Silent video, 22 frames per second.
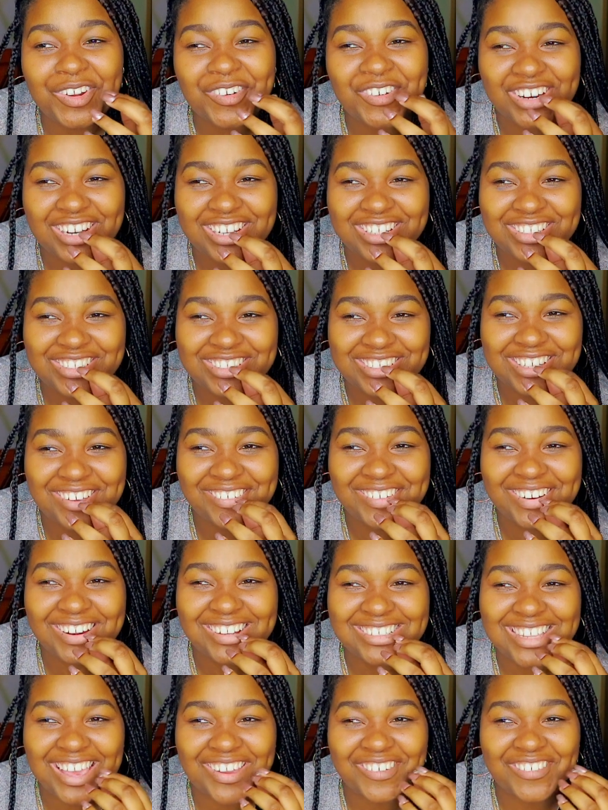I wanted to say, but
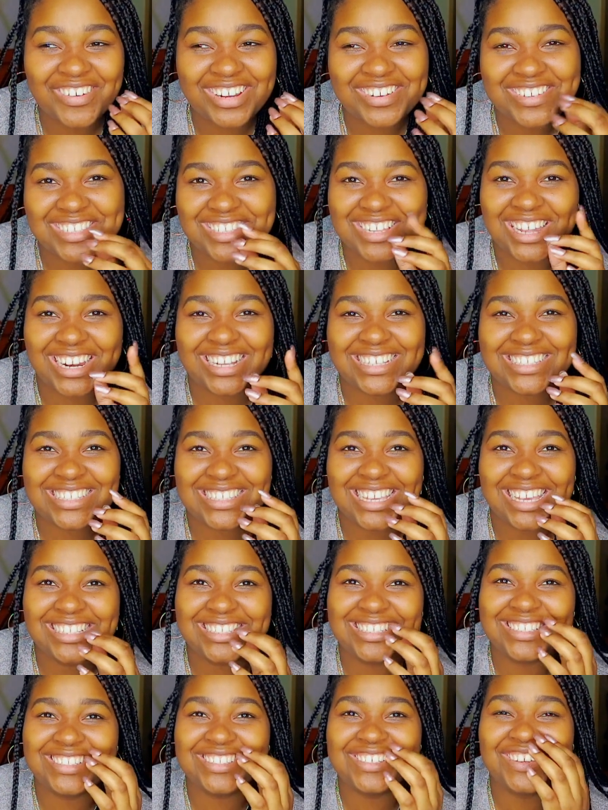I was like, what is not
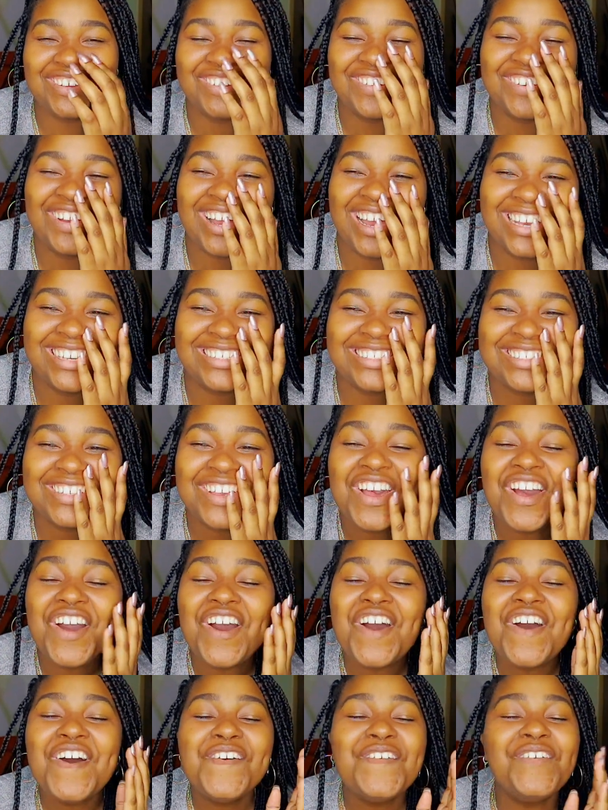exciting to you guys?
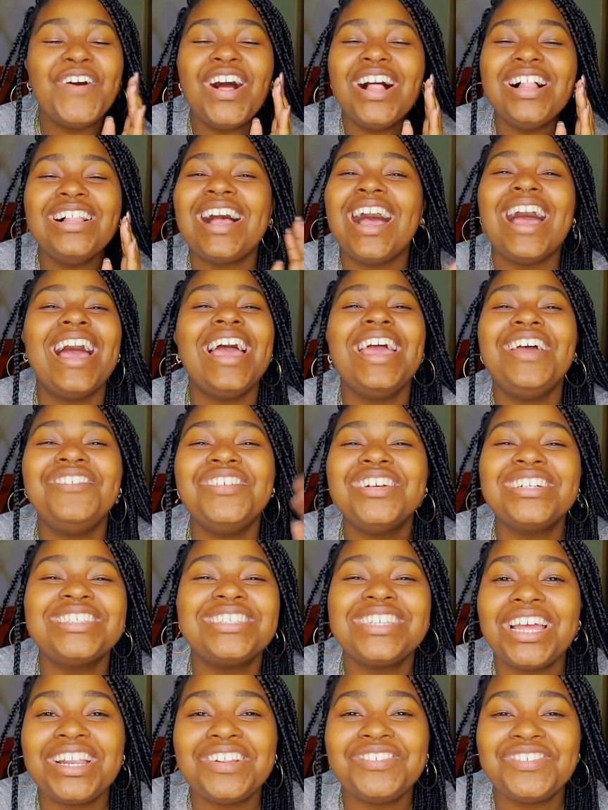Well, I have
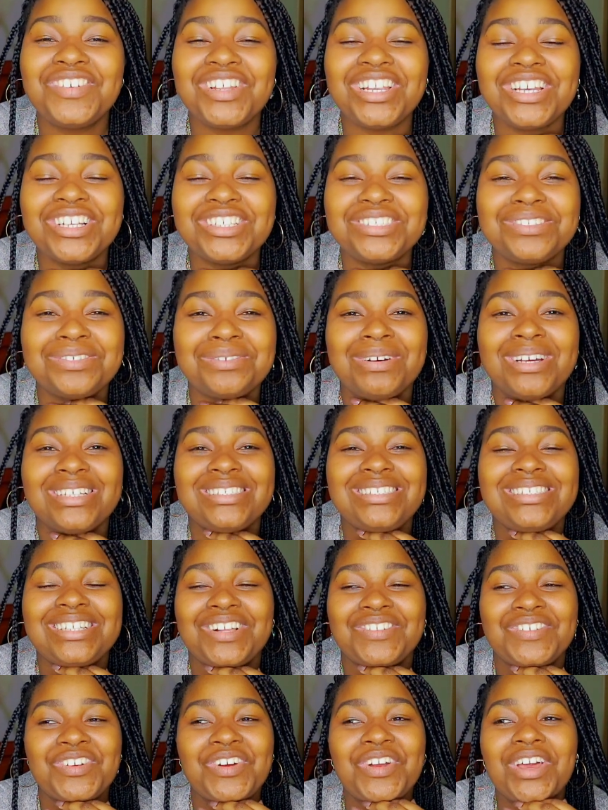exciting videos for
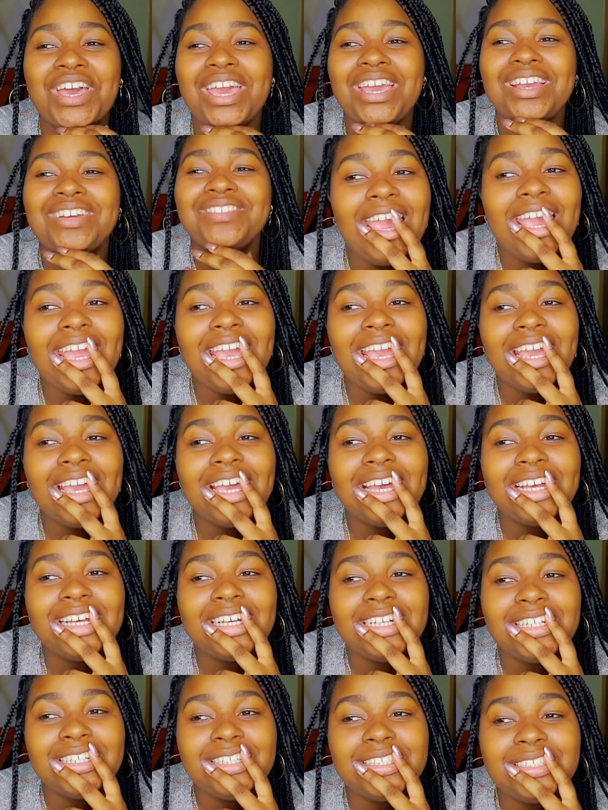myself, okay?
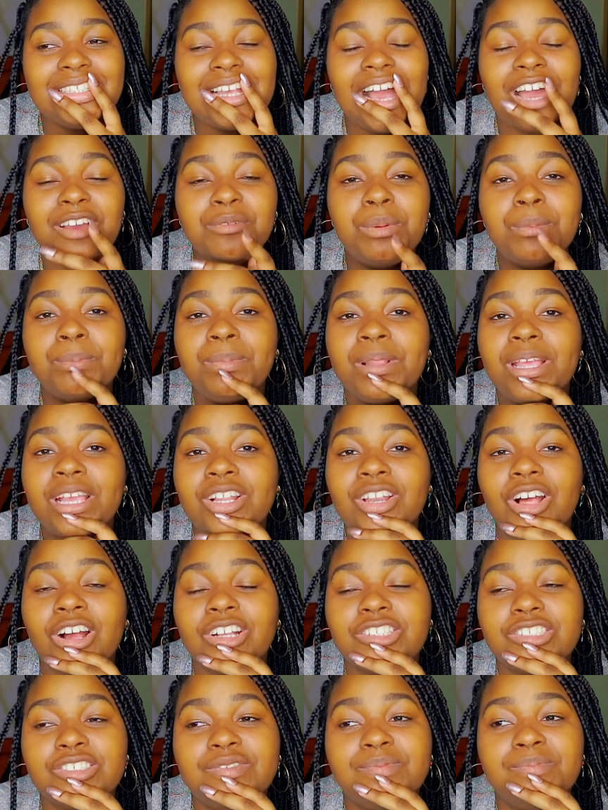And I've been playing
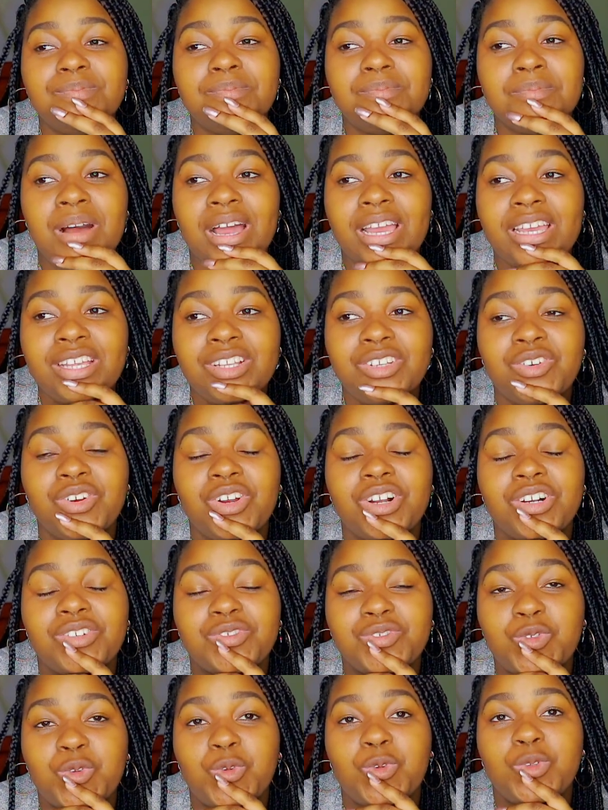lots of
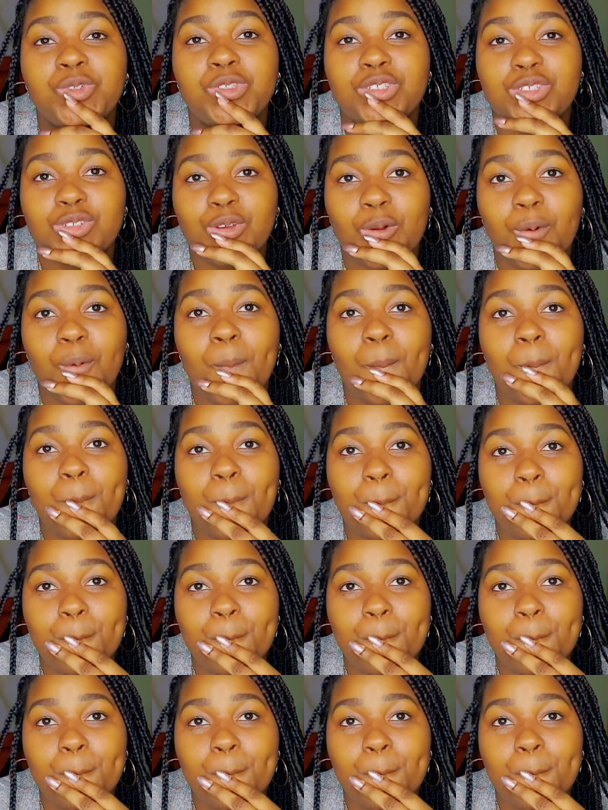Minecraft also.